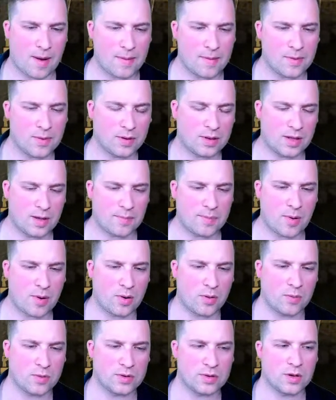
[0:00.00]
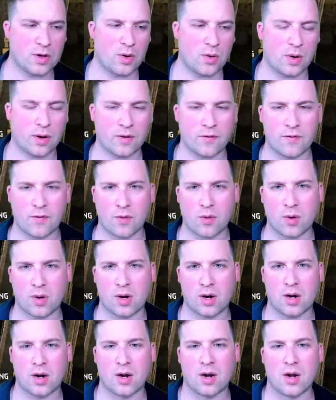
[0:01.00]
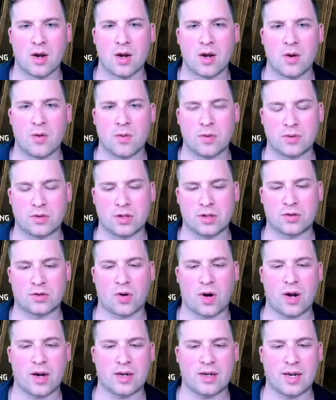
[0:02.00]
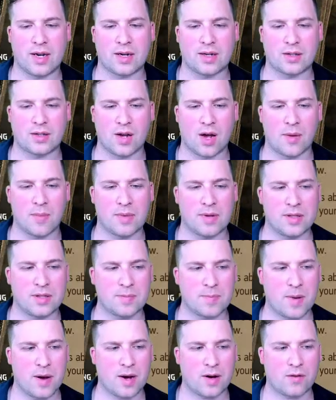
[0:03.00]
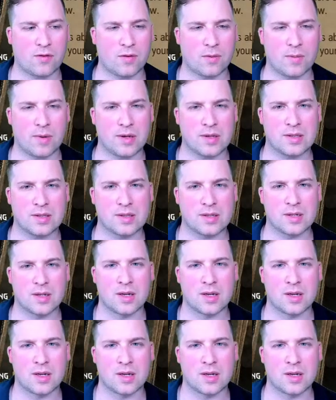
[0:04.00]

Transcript: what the opponent was going for was to try to take dominance back from us.